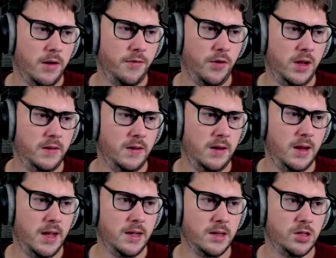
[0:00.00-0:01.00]
Freezing,
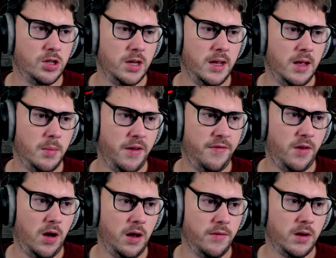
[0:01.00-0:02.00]
ESG,
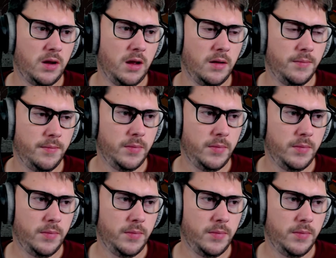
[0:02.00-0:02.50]
EMF5. Okay.